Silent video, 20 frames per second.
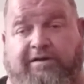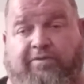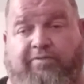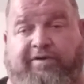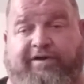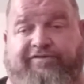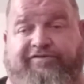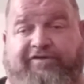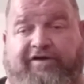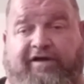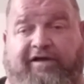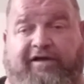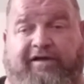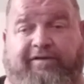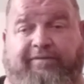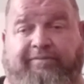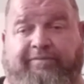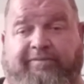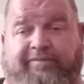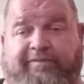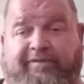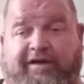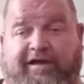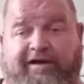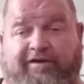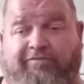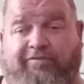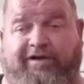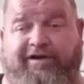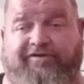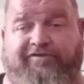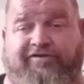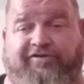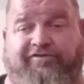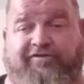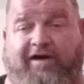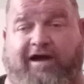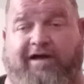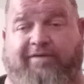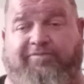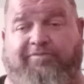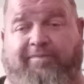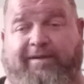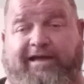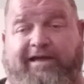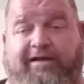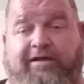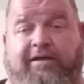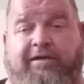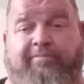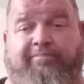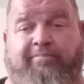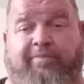which uh, none of which describes me.